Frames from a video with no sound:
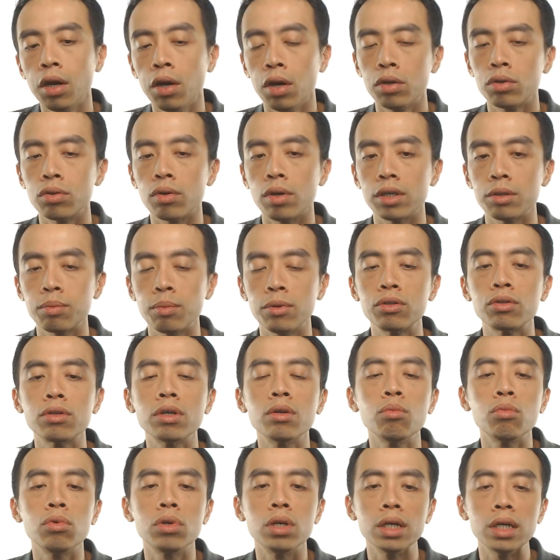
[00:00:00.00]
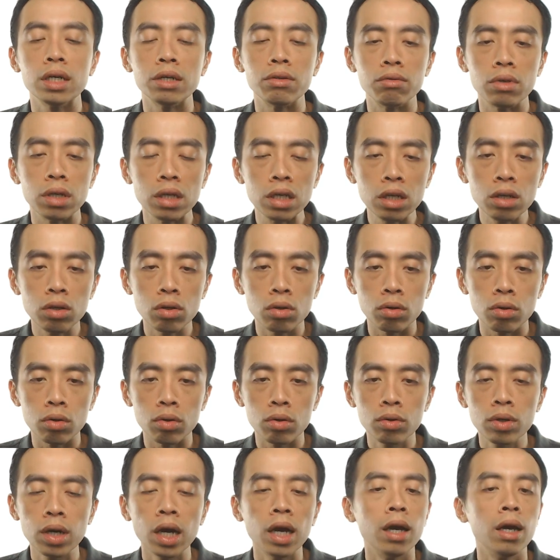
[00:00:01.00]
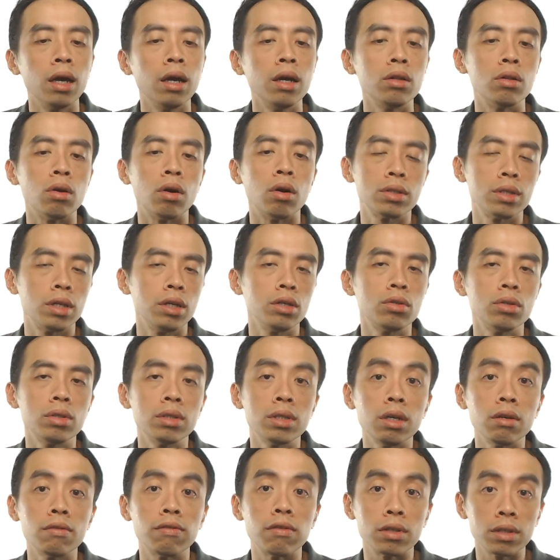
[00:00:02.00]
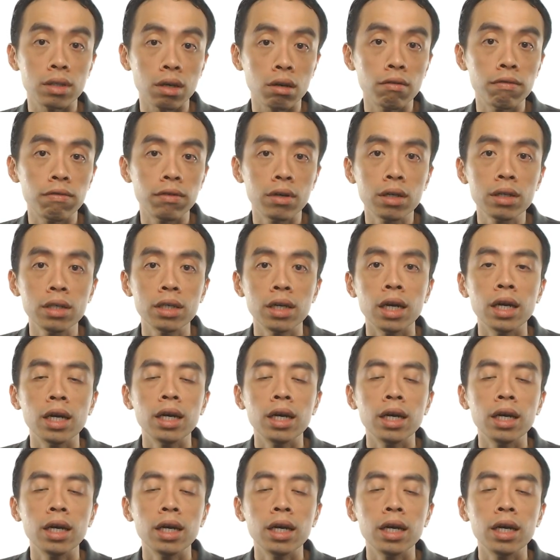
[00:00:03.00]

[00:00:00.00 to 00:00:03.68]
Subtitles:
So as mentioned, we already know the oxidation state for sulfur